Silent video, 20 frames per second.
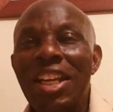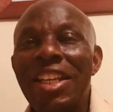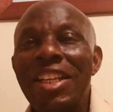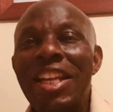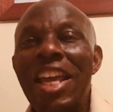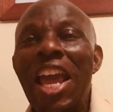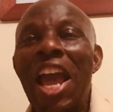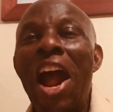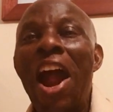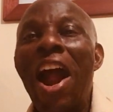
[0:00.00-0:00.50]

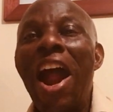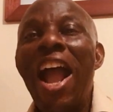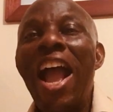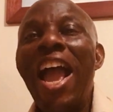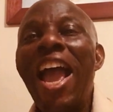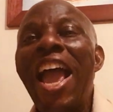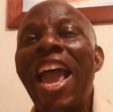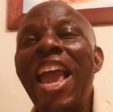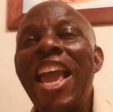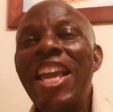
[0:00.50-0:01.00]
They are
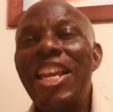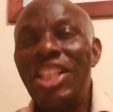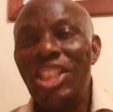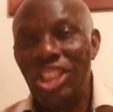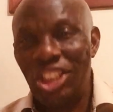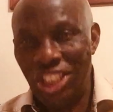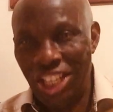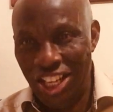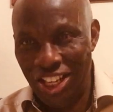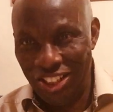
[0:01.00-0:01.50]

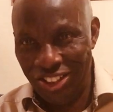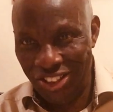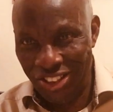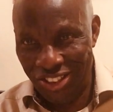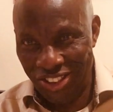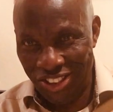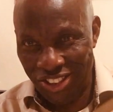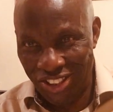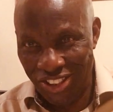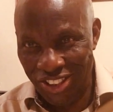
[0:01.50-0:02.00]

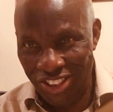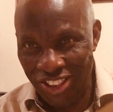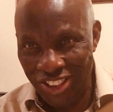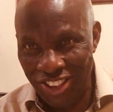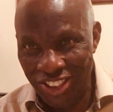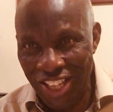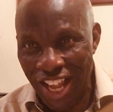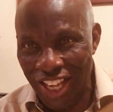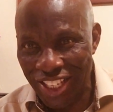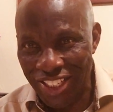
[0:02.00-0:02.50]
angels.
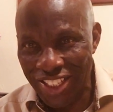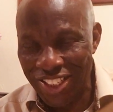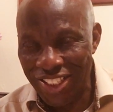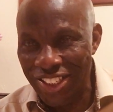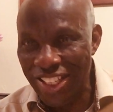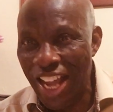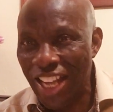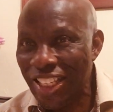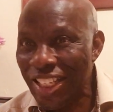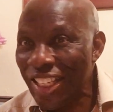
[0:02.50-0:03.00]
Lot
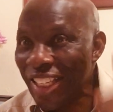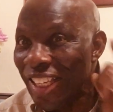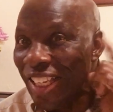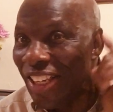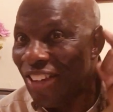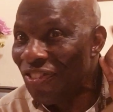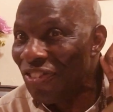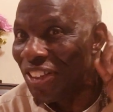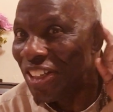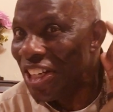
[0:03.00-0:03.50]
not
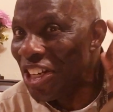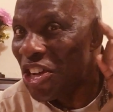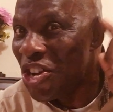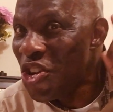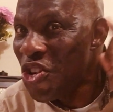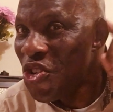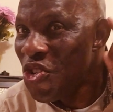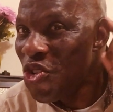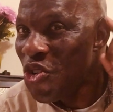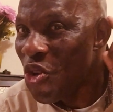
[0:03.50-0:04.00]
even did
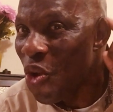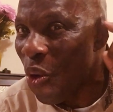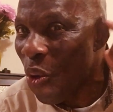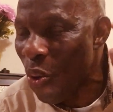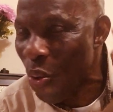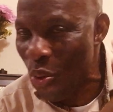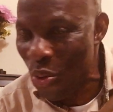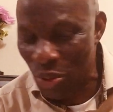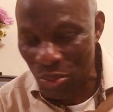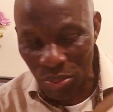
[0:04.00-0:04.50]
know
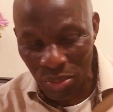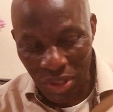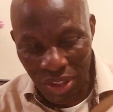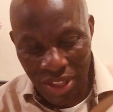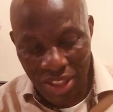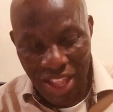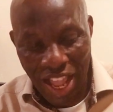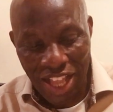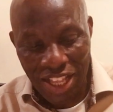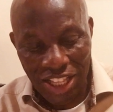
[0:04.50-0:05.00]

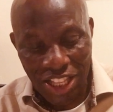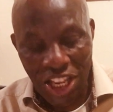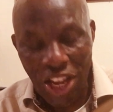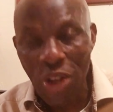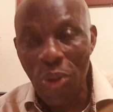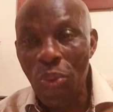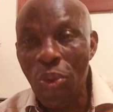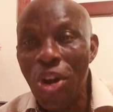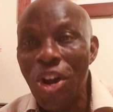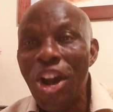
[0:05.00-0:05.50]
that they
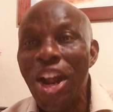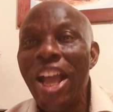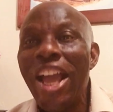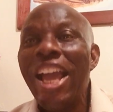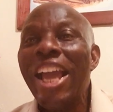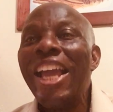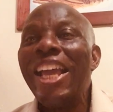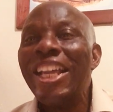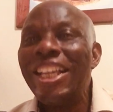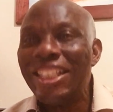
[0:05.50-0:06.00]
were
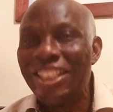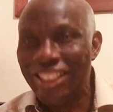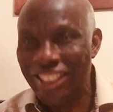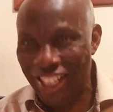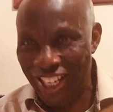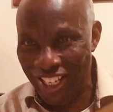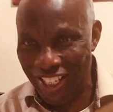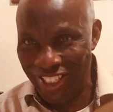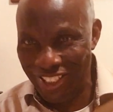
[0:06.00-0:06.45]
angels.